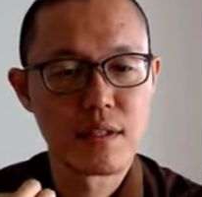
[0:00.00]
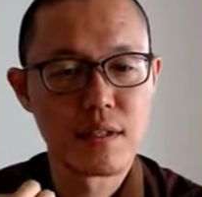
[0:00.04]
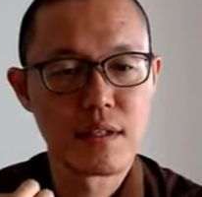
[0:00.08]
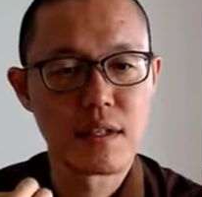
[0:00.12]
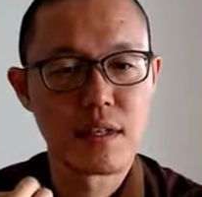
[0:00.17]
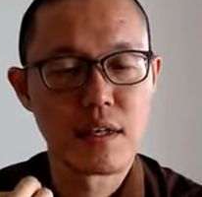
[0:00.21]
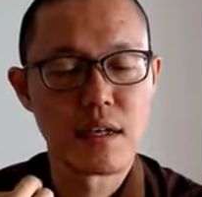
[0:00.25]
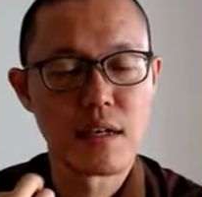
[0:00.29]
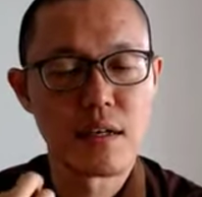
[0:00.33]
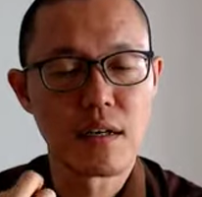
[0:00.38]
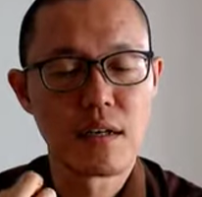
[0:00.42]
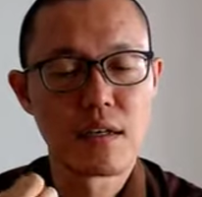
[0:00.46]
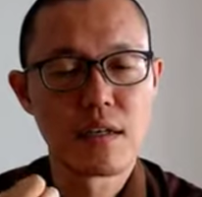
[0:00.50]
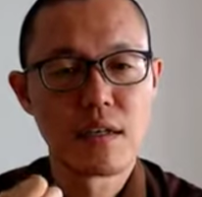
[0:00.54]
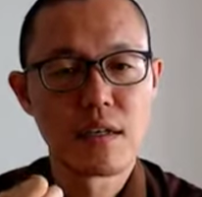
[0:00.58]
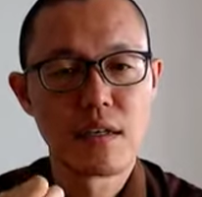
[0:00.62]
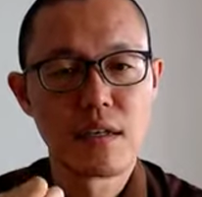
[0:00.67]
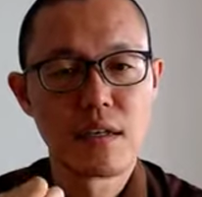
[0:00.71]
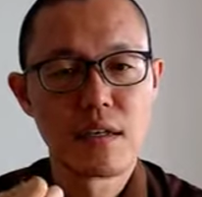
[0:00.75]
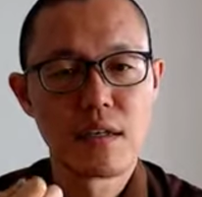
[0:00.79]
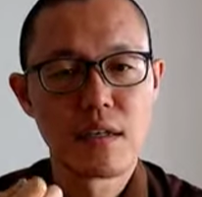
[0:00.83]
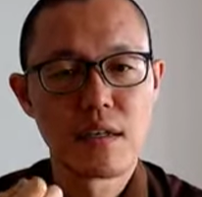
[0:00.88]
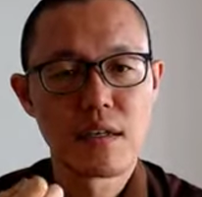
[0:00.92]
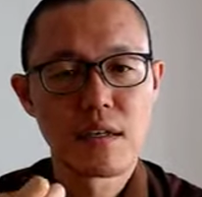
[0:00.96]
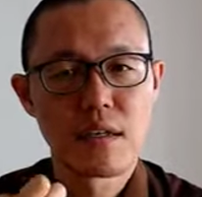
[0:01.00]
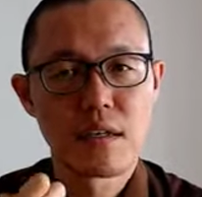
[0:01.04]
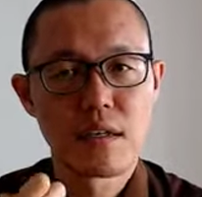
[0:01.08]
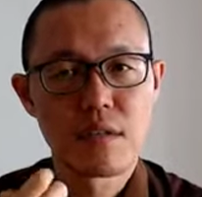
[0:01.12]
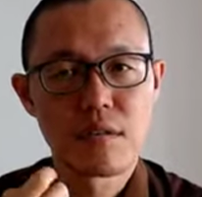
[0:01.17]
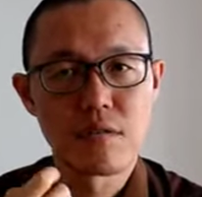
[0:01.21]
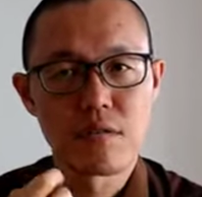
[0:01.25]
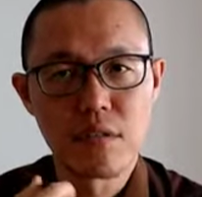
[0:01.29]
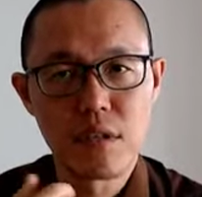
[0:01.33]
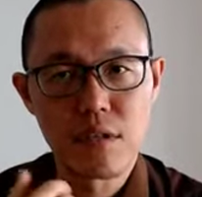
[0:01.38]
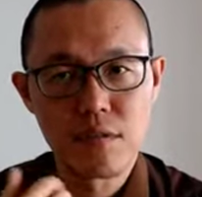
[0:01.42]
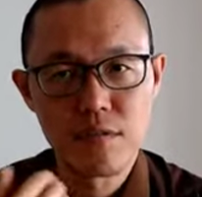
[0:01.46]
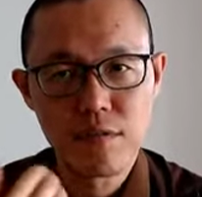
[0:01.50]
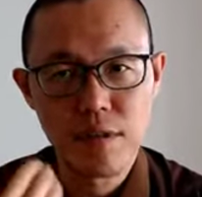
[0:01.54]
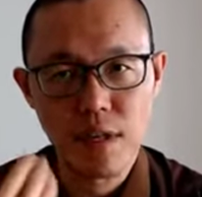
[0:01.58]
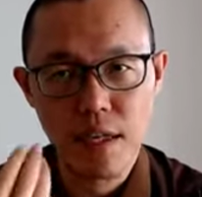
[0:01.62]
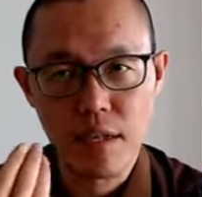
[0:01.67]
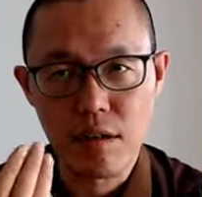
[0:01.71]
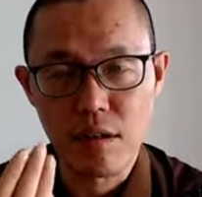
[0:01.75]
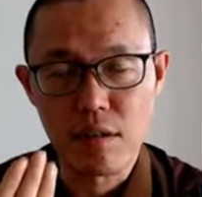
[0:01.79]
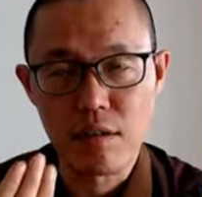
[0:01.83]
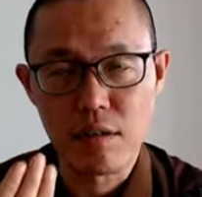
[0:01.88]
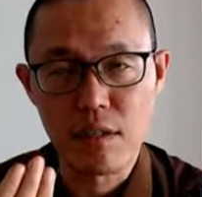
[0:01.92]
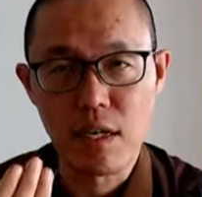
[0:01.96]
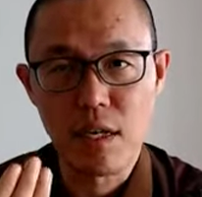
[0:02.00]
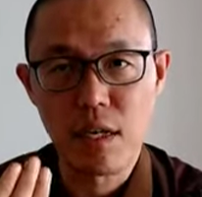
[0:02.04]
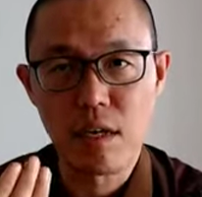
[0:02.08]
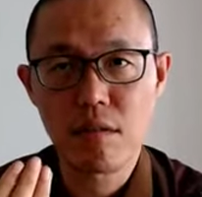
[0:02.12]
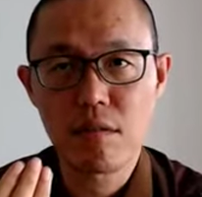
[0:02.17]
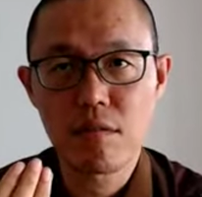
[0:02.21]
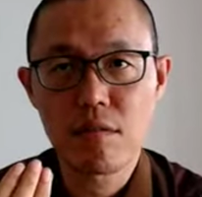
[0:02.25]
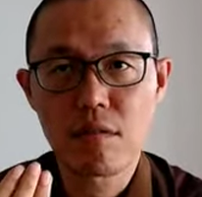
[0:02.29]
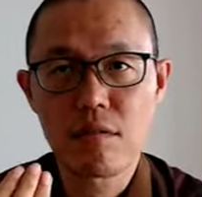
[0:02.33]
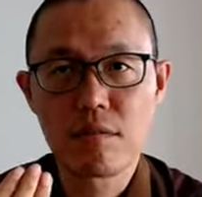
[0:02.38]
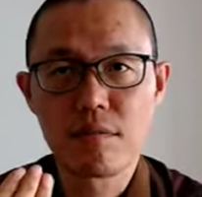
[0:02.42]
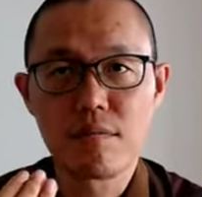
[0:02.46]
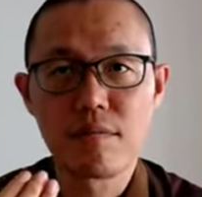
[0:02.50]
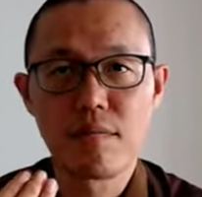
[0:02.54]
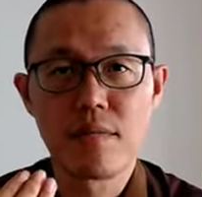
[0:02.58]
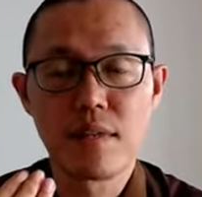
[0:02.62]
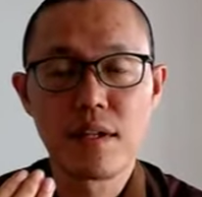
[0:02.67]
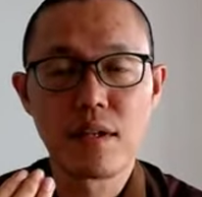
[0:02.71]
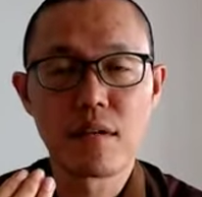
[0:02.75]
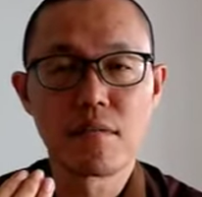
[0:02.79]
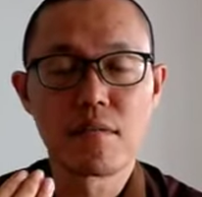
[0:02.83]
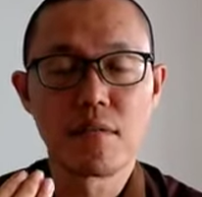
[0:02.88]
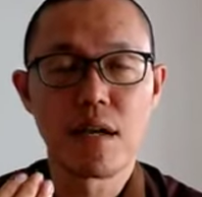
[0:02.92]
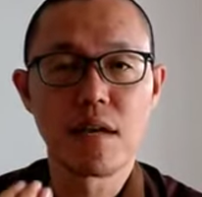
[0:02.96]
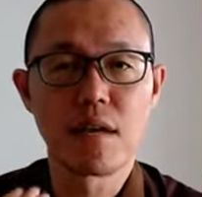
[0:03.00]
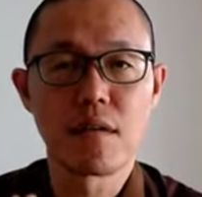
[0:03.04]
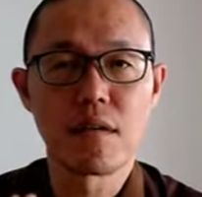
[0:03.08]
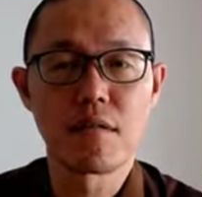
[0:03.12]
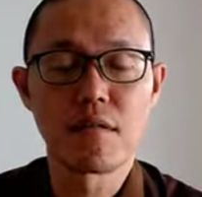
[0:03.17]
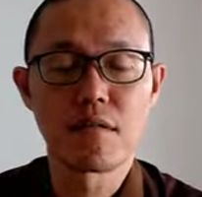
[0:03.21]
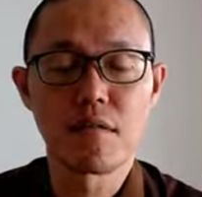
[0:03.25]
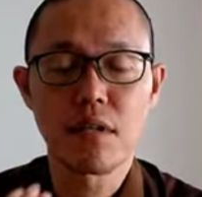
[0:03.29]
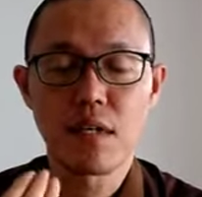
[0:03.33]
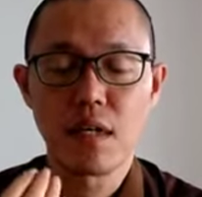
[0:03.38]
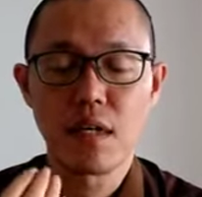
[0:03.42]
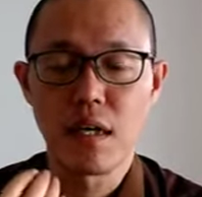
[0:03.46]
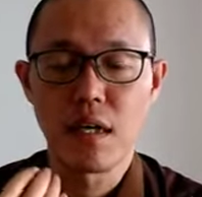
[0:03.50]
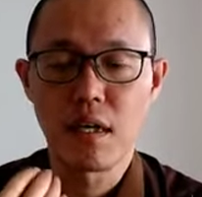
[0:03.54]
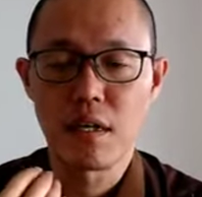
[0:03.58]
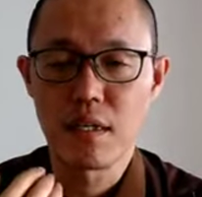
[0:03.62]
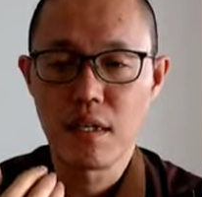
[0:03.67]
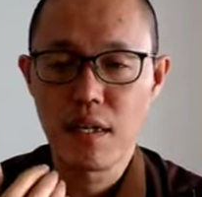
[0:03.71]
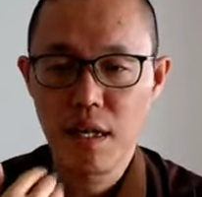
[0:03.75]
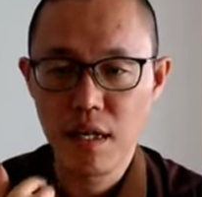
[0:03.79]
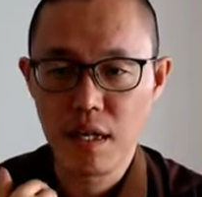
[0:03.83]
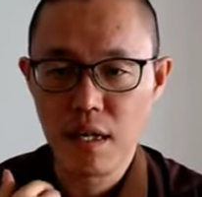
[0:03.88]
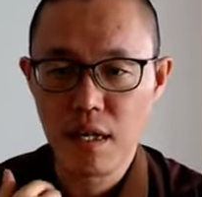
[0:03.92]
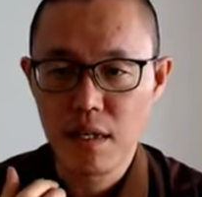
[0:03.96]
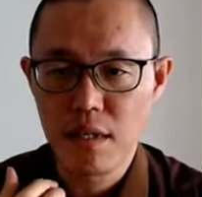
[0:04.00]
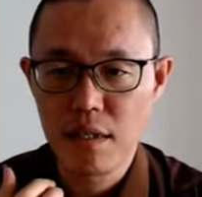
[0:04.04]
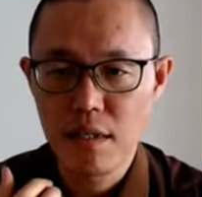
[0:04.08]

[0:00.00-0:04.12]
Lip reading: yeah, to reflect on how, while we are young,